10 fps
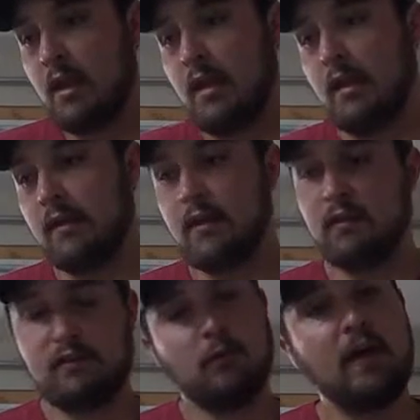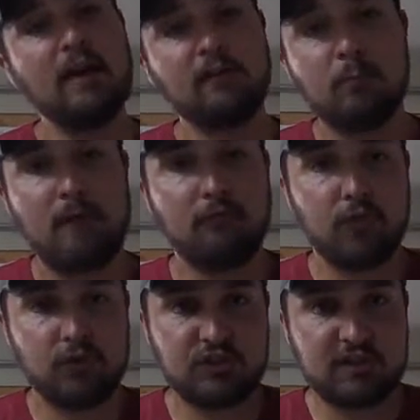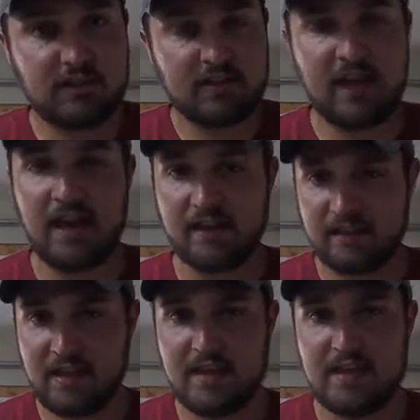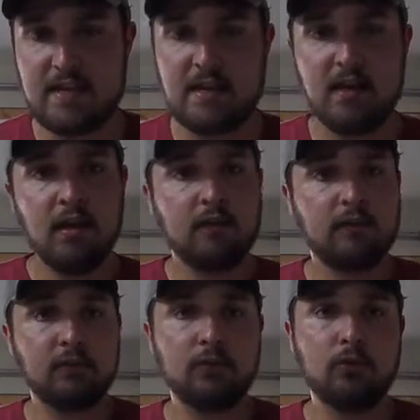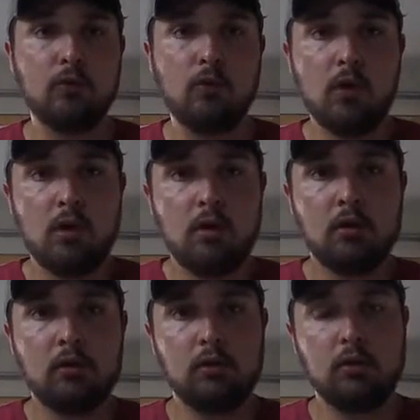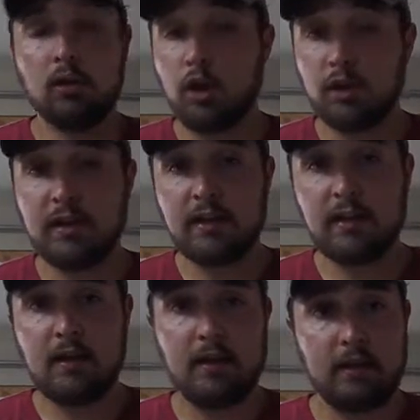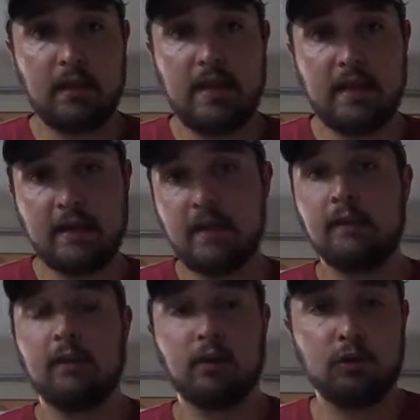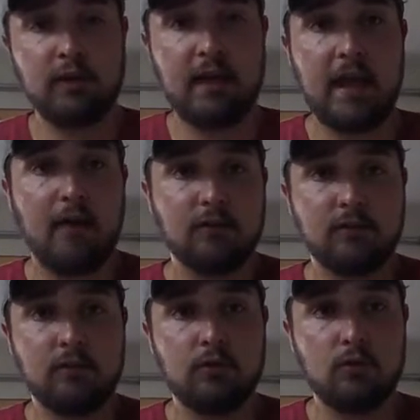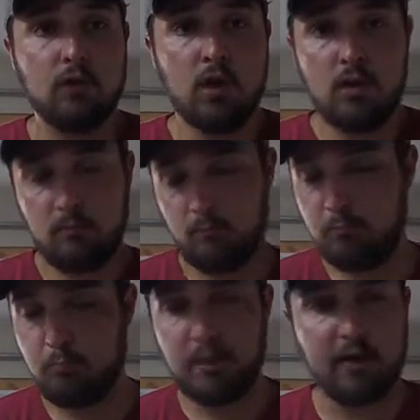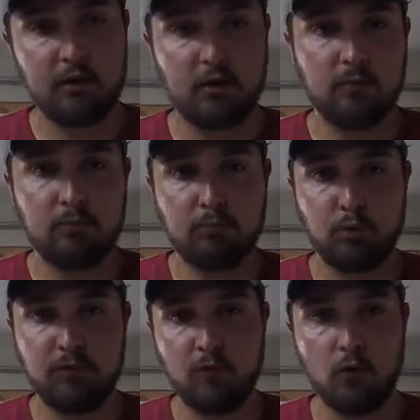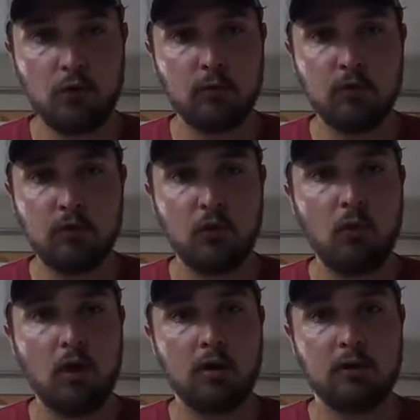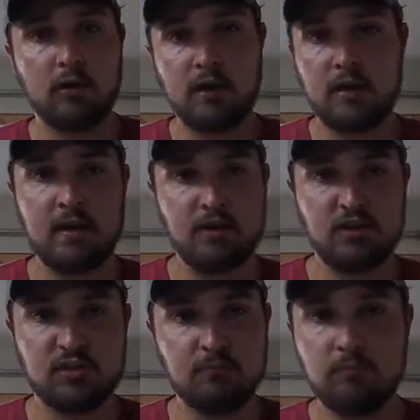And so that's my first kind of key to learning a lake and learning how to better perform on the water and just